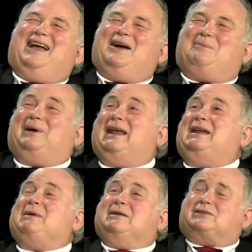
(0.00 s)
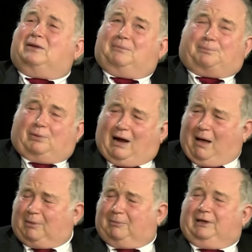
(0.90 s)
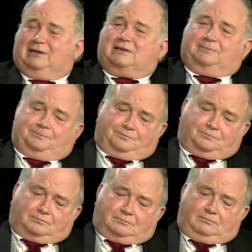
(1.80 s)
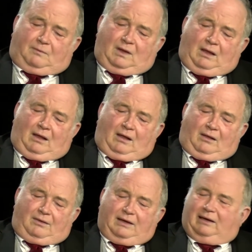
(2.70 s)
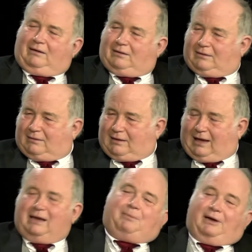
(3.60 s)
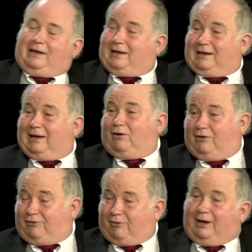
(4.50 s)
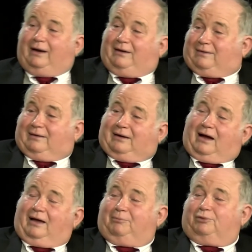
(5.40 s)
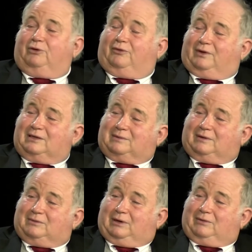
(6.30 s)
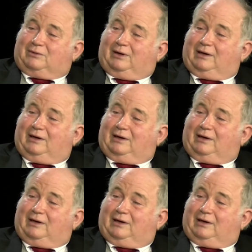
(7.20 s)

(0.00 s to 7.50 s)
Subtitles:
But anyway, so the problem is that anybody can get on for anything. I proved this because when I was running